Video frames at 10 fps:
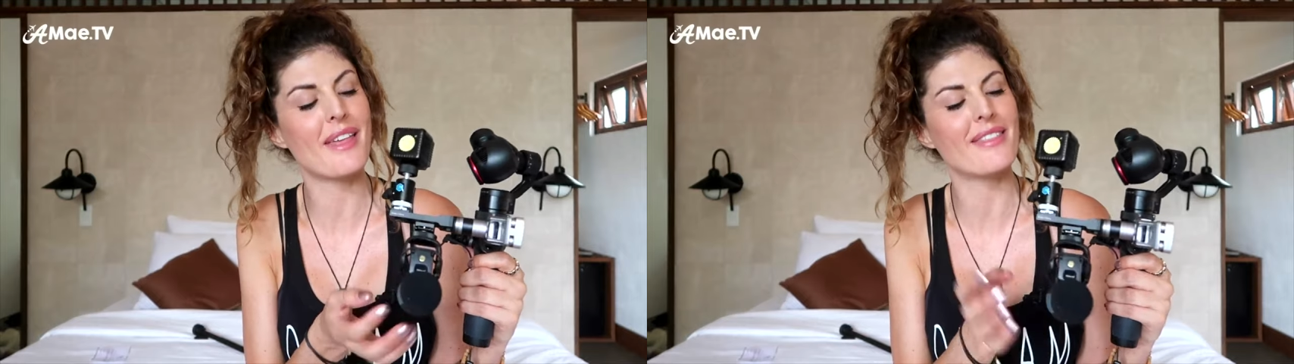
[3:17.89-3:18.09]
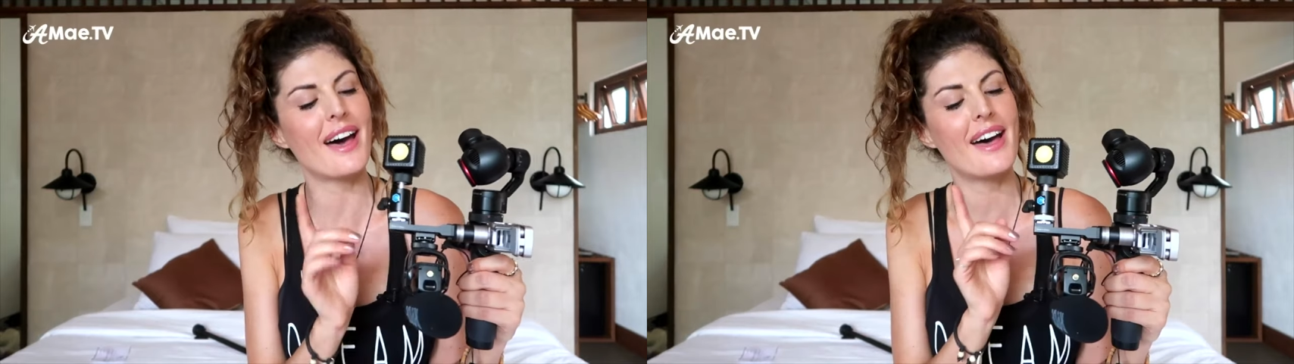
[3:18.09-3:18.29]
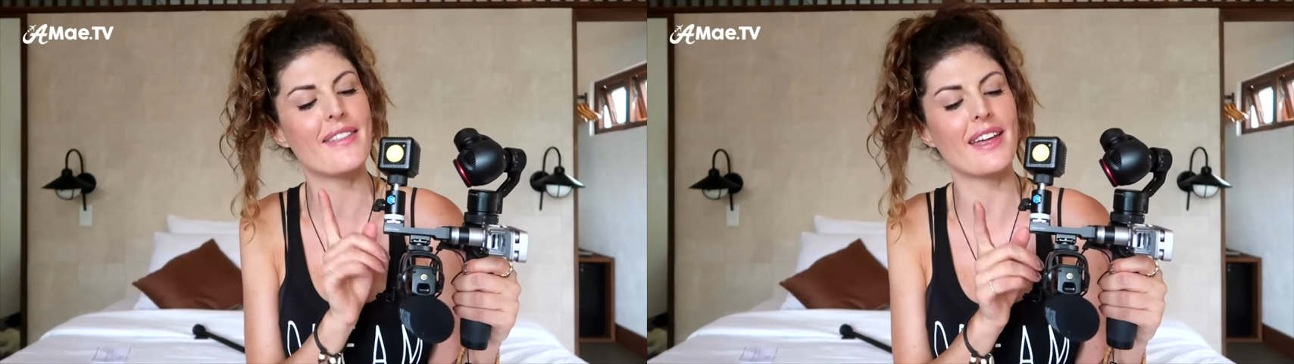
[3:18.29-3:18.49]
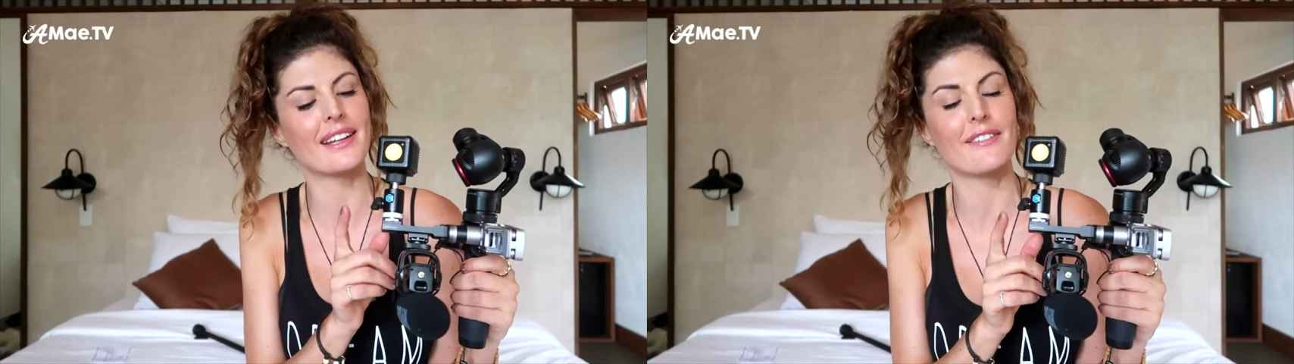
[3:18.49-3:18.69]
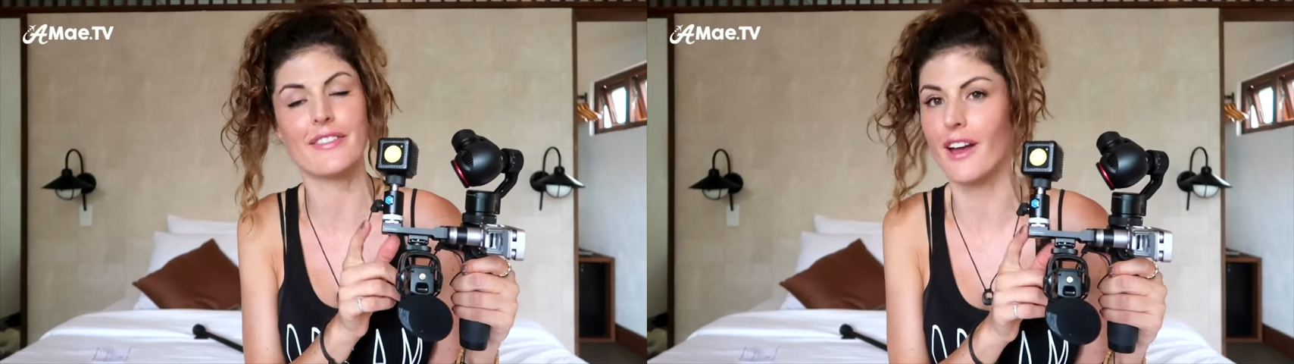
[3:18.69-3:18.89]
and then
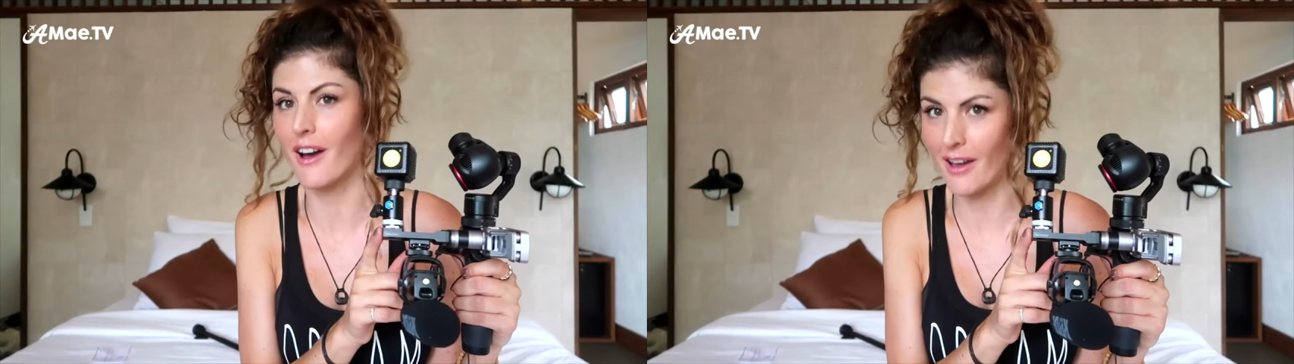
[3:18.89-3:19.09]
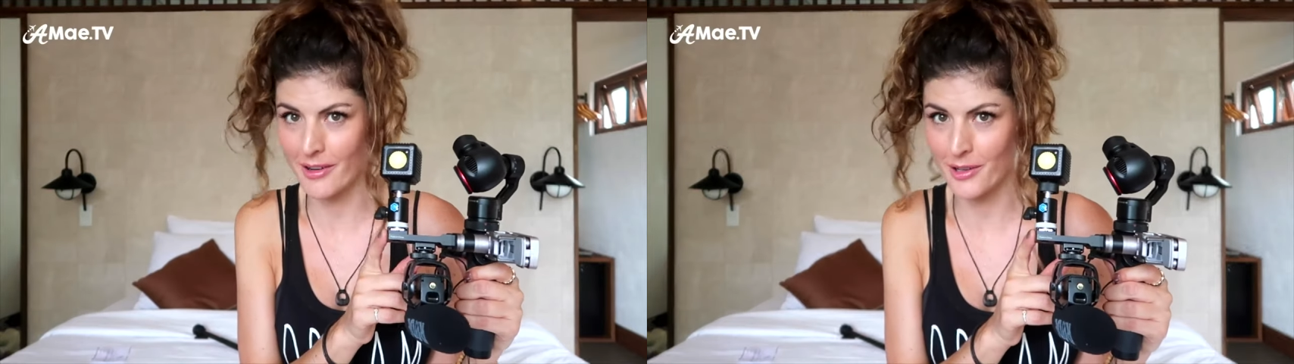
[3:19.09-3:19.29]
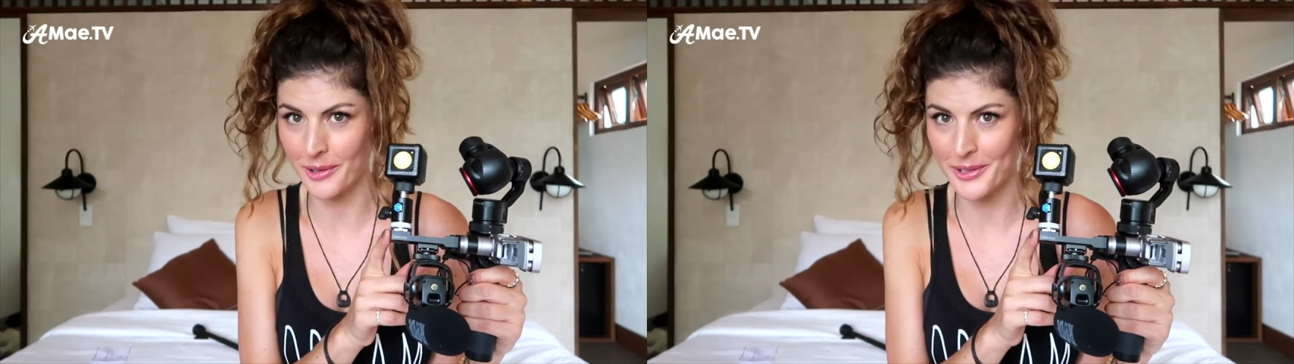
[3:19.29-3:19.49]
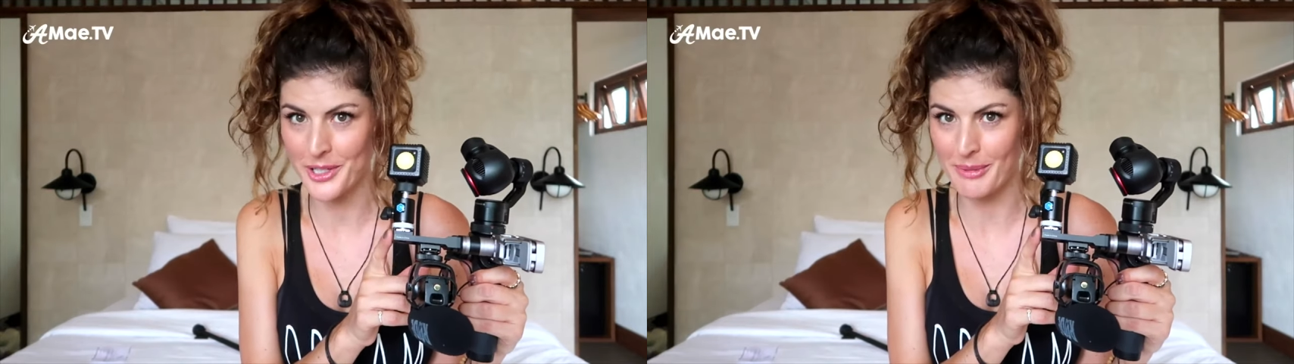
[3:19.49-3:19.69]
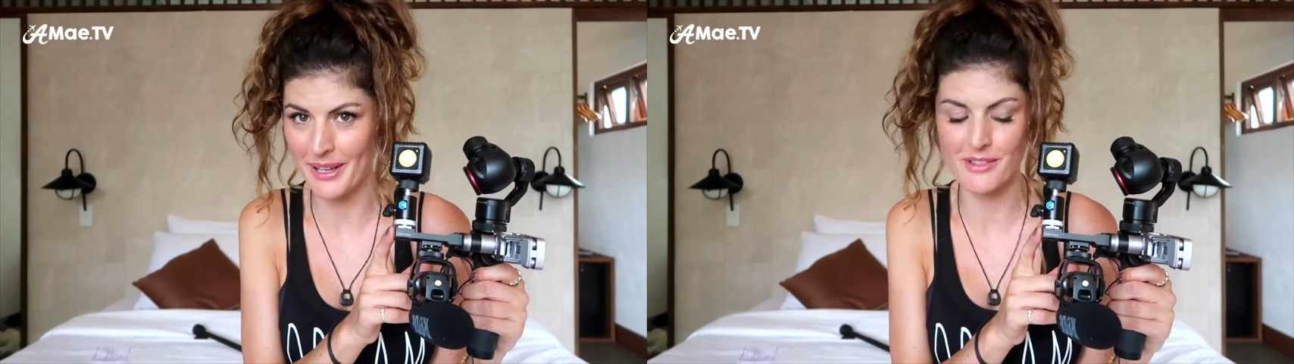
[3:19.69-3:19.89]
that left the other cold
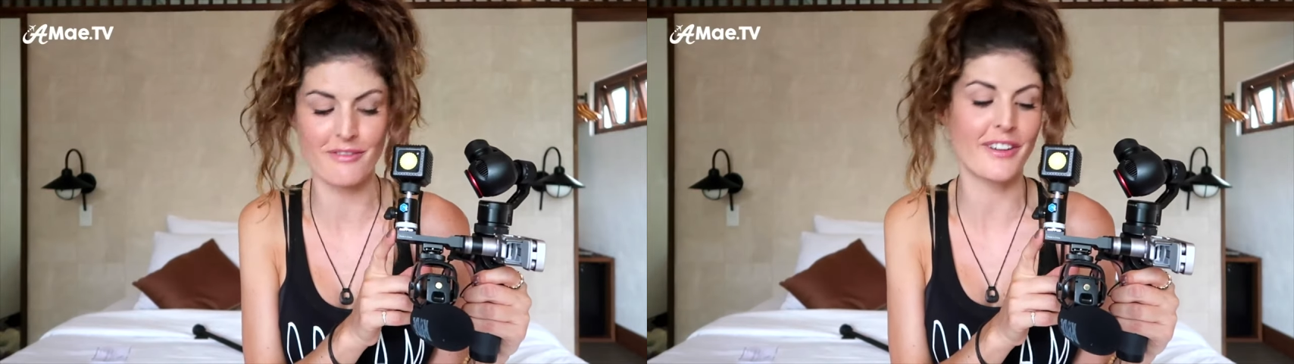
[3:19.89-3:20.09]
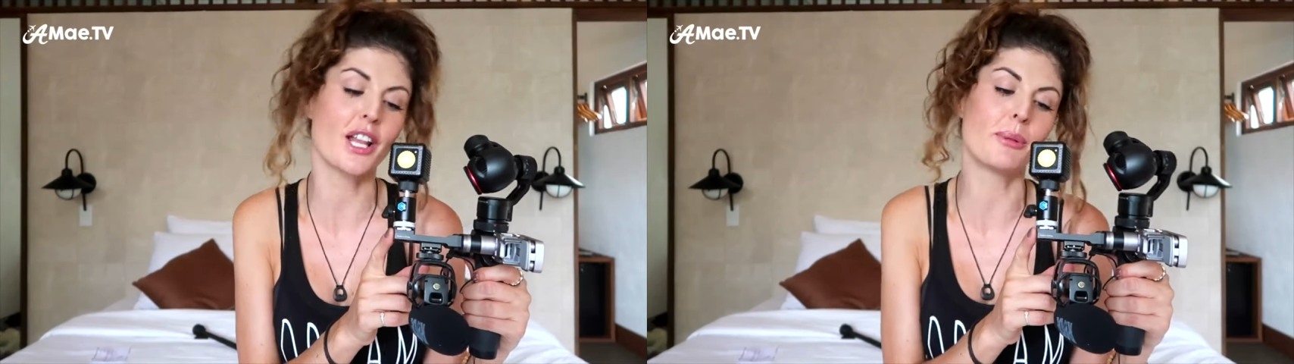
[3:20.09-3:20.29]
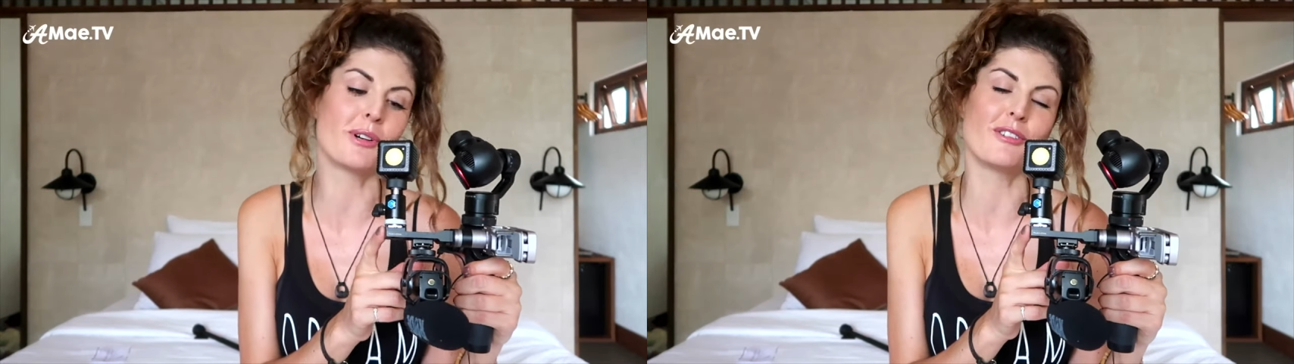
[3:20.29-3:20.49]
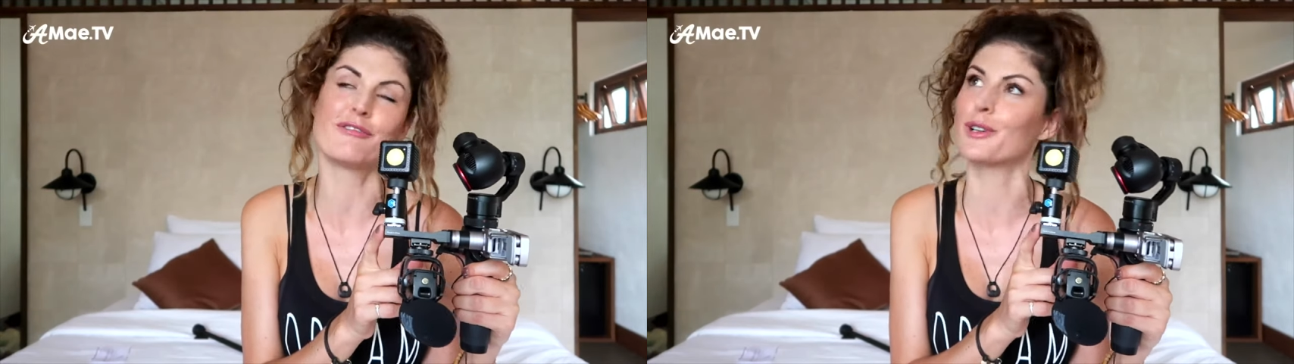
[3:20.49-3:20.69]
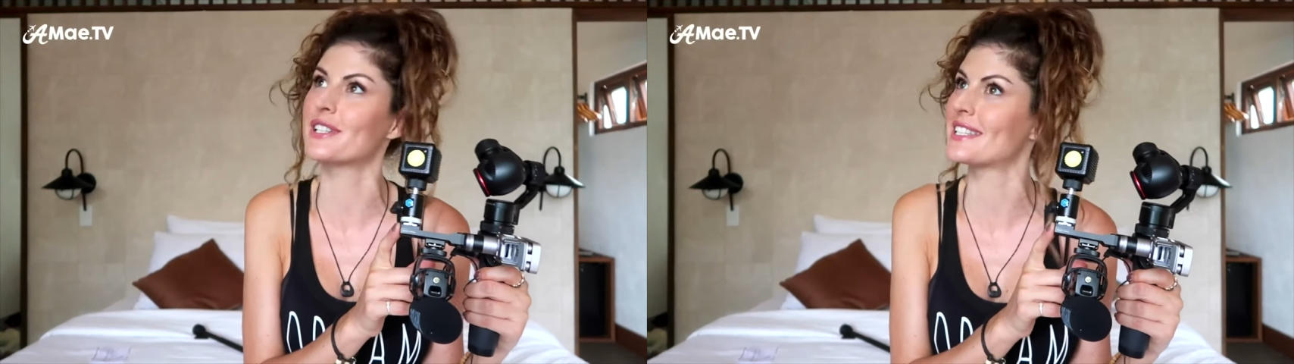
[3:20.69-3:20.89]
shoe mount available
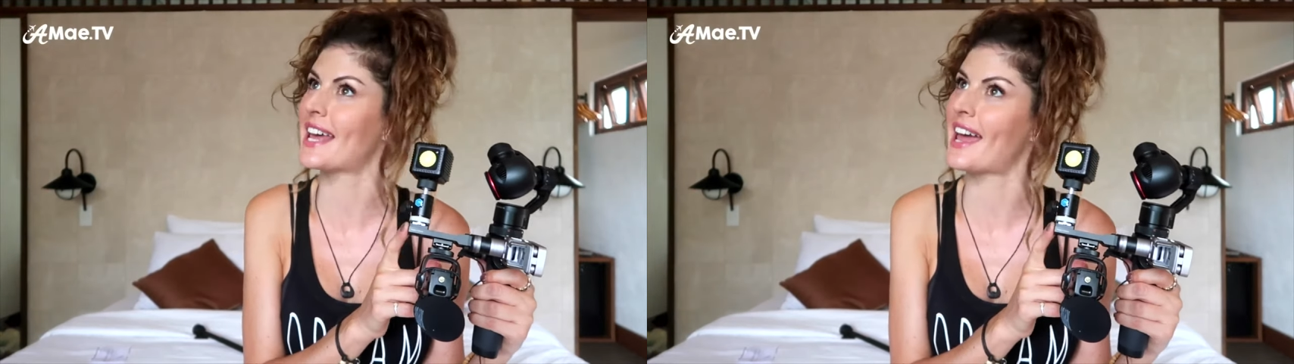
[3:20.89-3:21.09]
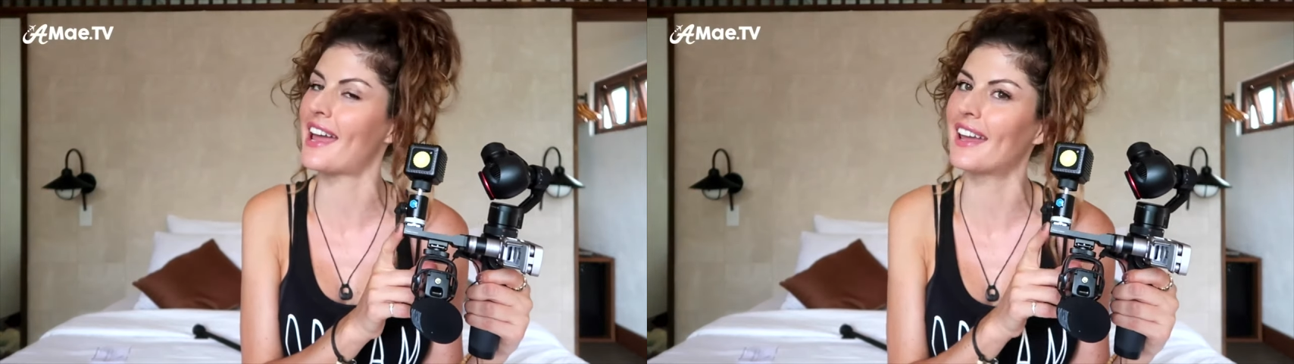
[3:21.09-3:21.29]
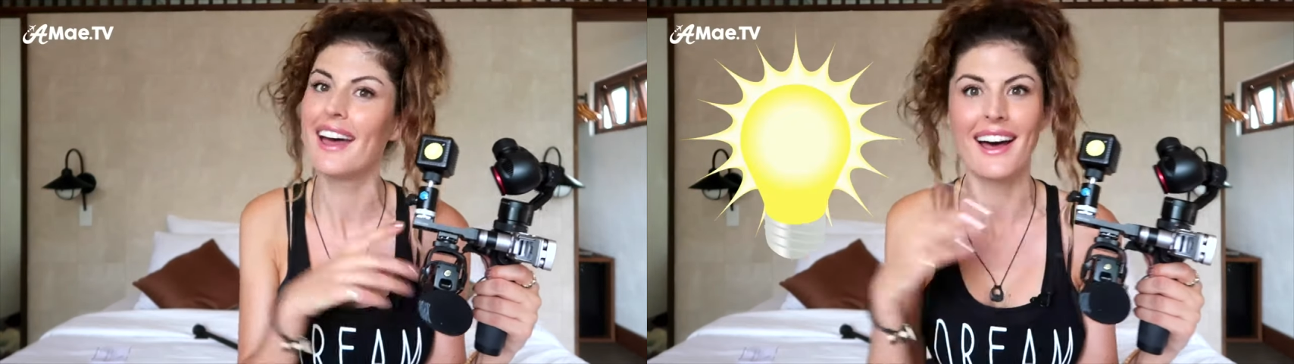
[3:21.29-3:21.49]
for, say,